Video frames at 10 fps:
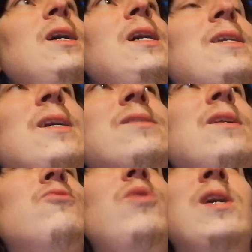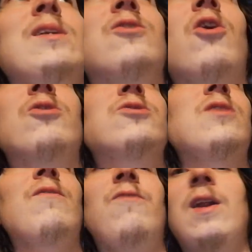it has the twin guitar
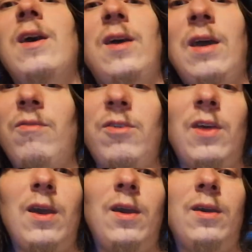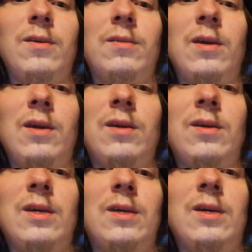stuff and everything.
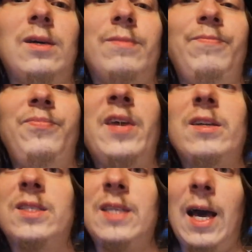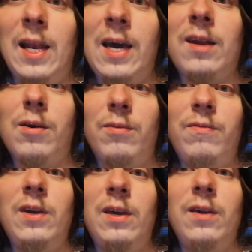There's a lot of